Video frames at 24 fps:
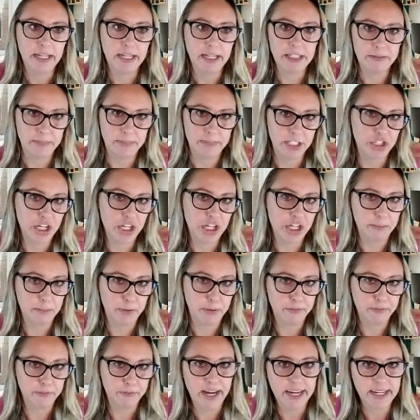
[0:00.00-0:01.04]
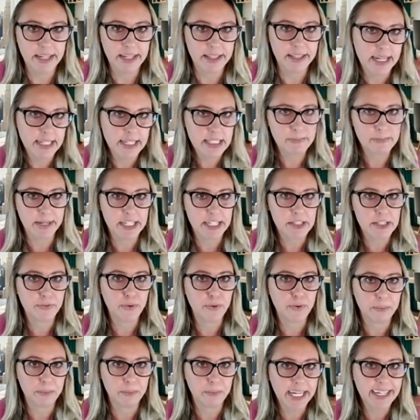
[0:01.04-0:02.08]
And Damesha had provided that space
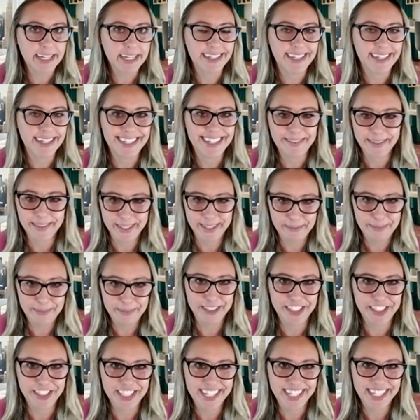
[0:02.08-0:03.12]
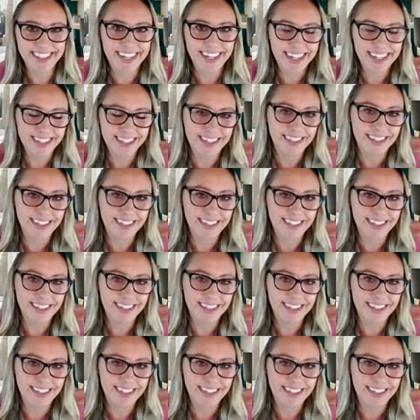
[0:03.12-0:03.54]
for me. And I really appreciate that.